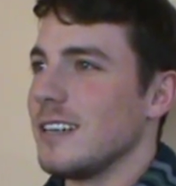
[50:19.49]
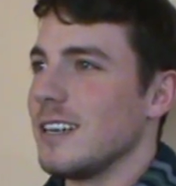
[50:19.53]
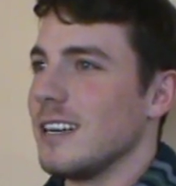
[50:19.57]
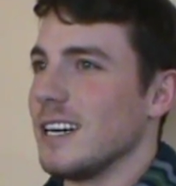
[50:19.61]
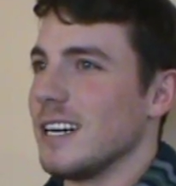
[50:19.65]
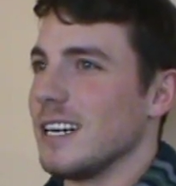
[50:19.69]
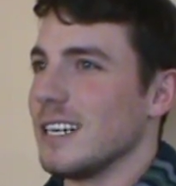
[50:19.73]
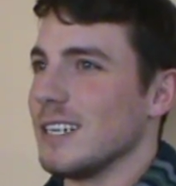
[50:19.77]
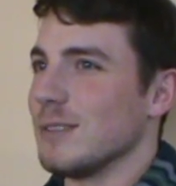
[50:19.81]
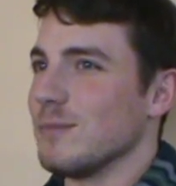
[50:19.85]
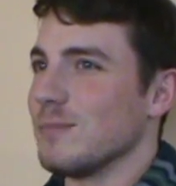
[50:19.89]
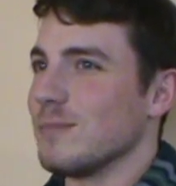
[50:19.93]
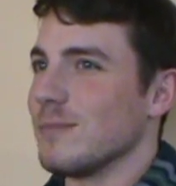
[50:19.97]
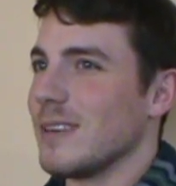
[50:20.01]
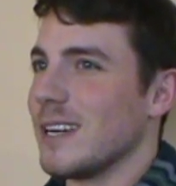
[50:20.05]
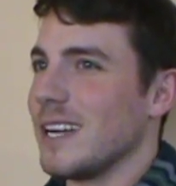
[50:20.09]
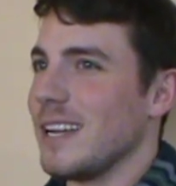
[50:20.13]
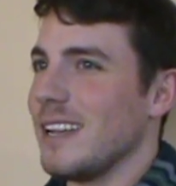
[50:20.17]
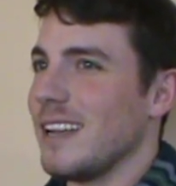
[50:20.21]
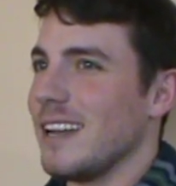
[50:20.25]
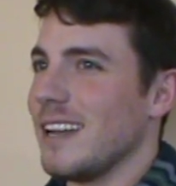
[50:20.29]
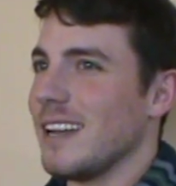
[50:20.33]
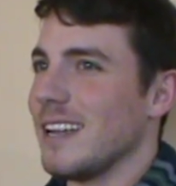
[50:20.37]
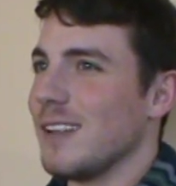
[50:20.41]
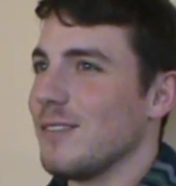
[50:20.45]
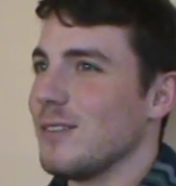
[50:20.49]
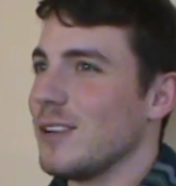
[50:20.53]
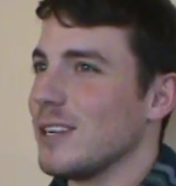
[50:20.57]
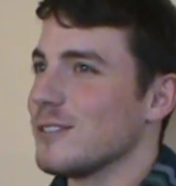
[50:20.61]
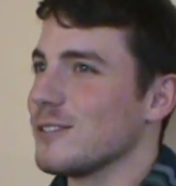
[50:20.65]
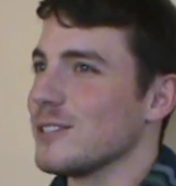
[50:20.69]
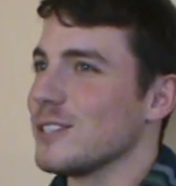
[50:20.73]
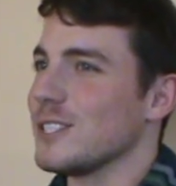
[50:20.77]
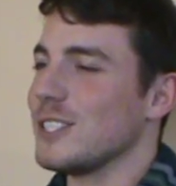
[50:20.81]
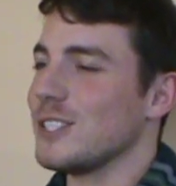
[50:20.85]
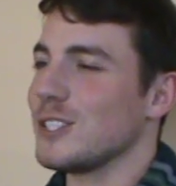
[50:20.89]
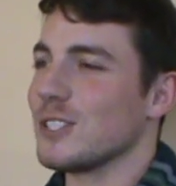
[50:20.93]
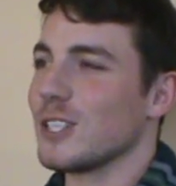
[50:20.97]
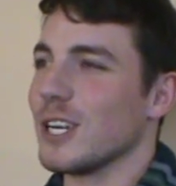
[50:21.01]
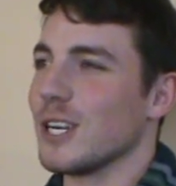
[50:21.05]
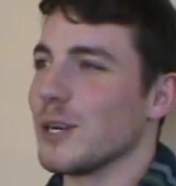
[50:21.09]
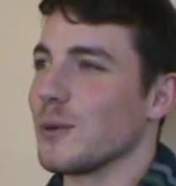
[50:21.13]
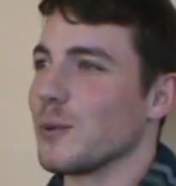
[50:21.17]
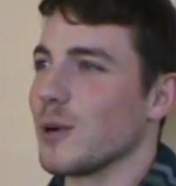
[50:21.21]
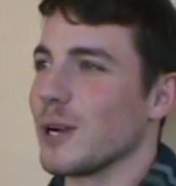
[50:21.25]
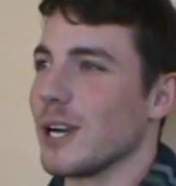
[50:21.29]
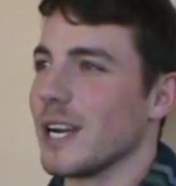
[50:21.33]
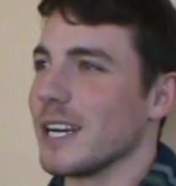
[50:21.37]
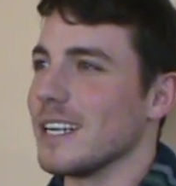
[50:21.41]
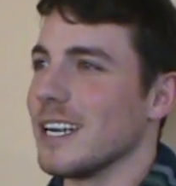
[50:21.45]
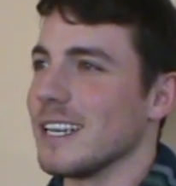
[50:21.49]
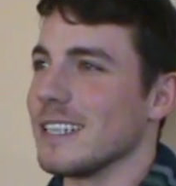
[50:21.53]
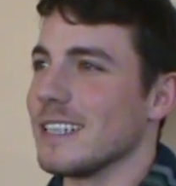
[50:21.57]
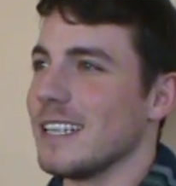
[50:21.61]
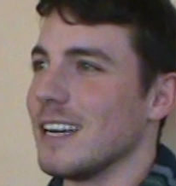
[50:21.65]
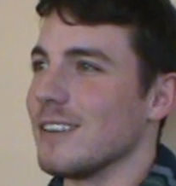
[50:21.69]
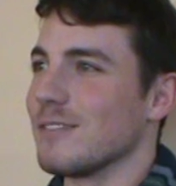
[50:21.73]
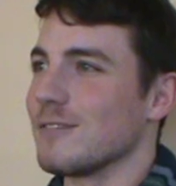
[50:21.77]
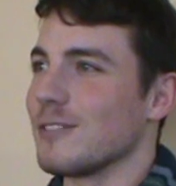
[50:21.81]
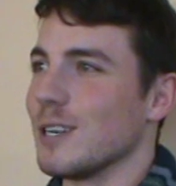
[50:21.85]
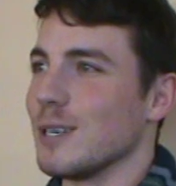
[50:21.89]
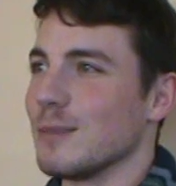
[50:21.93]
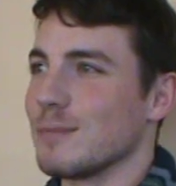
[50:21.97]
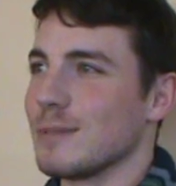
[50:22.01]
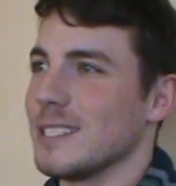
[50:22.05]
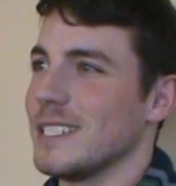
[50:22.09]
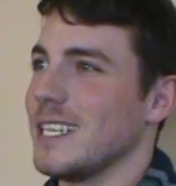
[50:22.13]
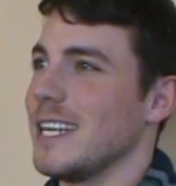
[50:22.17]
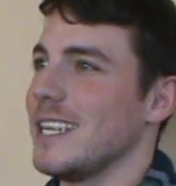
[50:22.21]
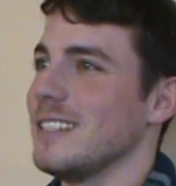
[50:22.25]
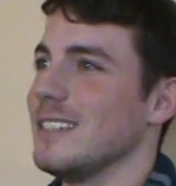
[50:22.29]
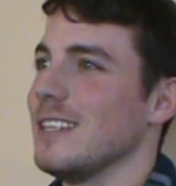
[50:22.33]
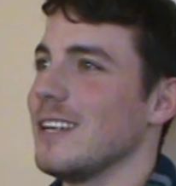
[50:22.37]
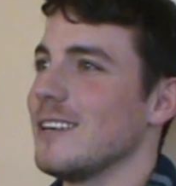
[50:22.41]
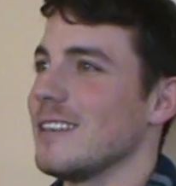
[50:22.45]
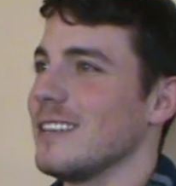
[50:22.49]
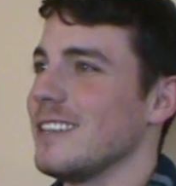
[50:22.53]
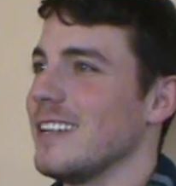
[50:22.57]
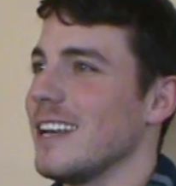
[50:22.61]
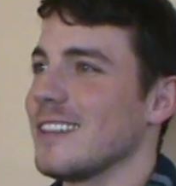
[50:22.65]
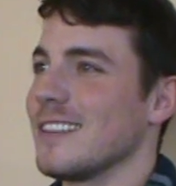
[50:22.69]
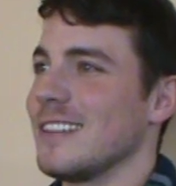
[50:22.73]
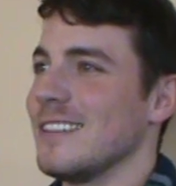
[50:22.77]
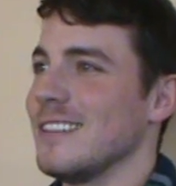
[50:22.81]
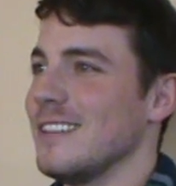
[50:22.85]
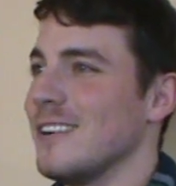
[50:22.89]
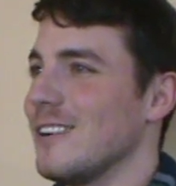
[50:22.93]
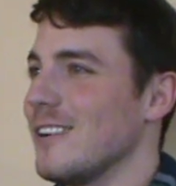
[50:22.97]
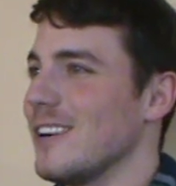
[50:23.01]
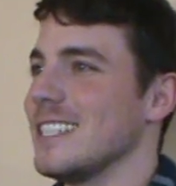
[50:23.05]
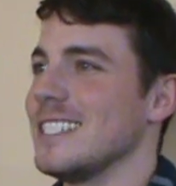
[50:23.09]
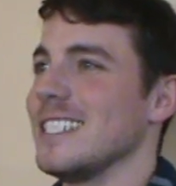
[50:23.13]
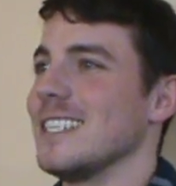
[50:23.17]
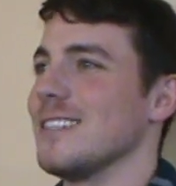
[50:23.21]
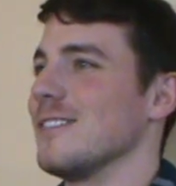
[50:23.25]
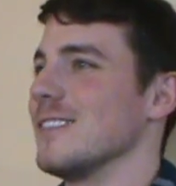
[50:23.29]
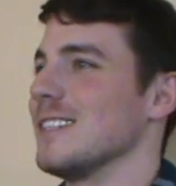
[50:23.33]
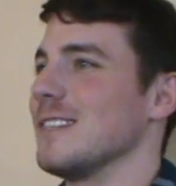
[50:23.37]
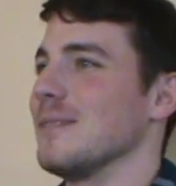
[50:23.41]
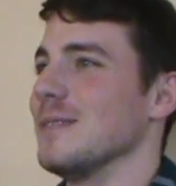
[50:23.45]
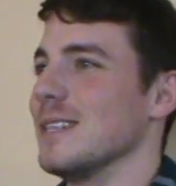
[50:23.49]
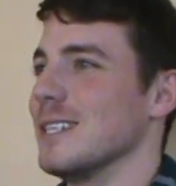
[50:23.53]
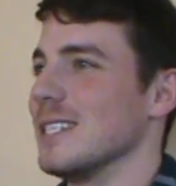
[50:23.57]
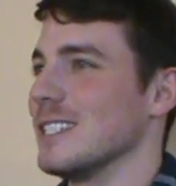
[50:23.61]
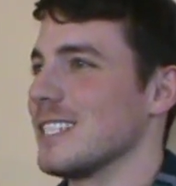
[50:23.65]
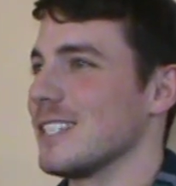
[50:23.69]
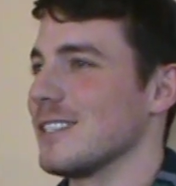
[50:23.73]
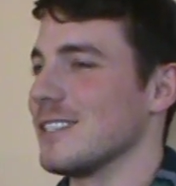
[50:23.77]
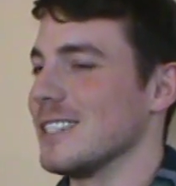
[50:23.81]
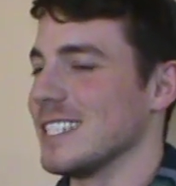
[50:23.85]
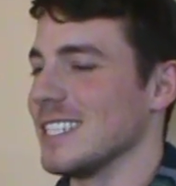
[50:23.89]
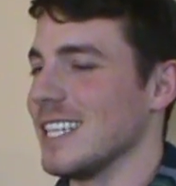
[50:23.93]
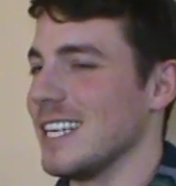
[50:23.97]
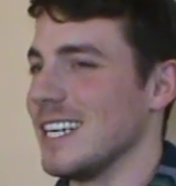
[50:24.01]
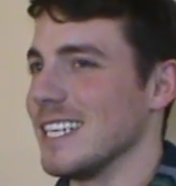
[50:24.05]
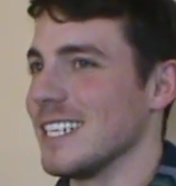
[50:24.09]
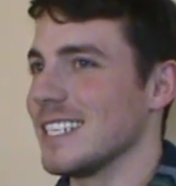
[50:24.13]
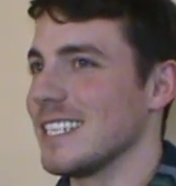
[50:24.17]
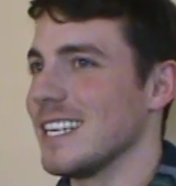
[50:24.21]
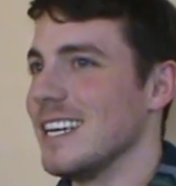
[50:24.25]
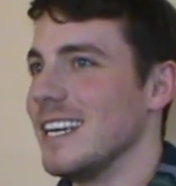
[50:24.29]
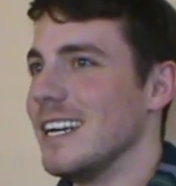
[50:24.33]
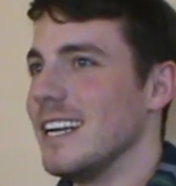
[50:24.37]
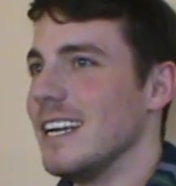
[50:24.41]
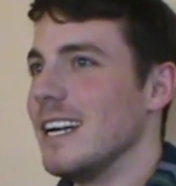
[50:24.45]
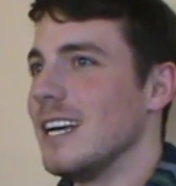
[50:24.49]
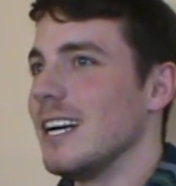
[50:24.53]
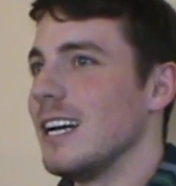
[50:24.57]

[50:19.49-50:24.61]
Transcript: Um, and I'm not really sure where I got that from, because I had no, no, no, idea what the military was like.